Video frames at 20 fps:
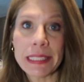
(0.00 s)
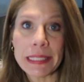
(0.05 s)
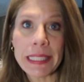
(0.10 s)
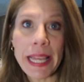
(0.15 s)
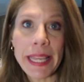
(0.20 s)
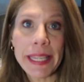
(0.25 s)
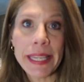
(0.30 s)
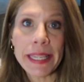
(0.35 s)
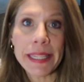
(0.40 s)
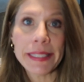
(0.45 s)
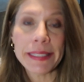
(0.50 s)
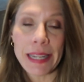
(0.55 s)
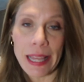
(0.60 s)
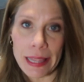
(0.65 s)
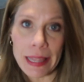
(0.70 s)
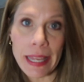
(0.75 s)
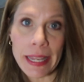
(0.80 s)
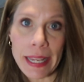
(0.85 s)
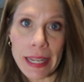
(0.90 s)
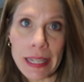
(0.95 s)
like it, I
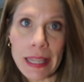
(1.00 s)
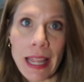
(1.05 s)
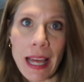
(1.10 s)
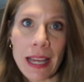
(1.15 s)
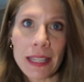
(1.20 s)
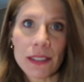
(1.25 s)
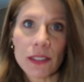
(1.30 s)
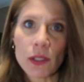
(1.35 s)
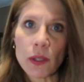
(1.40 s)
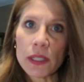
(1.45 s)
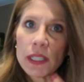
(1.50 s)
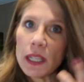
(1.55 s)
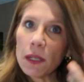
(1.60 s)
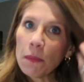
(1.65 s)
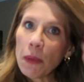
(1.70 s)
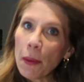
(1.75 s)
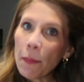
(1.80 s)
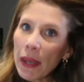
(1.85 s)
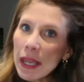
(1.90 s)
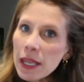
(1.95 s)
like it a lot. So I
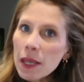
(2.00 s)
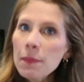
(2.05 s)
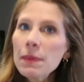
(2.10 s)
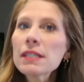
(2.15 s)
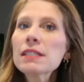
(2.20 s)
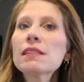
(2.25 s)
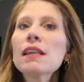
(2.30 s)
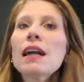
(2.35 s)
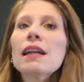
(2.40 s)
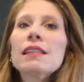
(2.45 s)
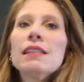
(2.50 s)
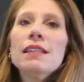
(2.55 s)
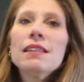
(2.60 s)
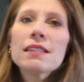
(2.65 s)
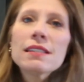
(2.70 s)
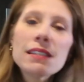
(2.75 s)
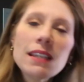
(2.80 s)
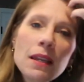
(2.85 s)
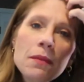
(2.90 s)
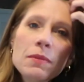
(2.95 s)
did my makeup exactly
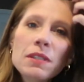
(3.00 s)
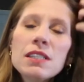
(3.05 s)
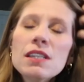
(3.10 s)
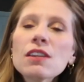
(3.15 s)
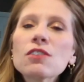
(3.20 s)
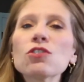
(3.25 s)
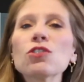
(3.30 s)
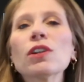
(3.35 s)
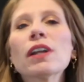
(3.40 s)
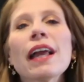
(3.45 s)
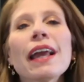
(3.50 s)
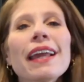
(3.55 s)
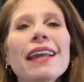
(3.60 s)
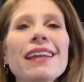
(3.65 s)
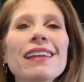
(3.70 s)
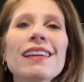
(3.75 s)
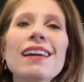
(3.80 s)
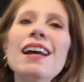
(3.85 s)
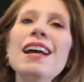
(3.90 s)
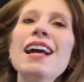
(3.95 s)
the same as
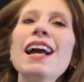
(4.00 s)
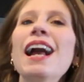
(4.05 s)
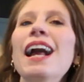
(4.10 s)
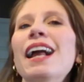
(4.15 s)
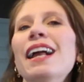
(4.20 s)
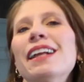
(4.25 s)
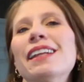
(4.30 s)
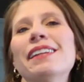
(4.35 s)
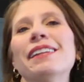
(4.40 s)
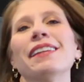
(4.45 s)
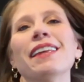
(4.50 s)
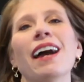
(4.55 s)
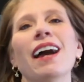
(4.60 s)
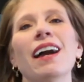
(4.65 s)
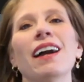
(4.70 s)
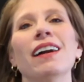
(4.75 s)
yesterday, and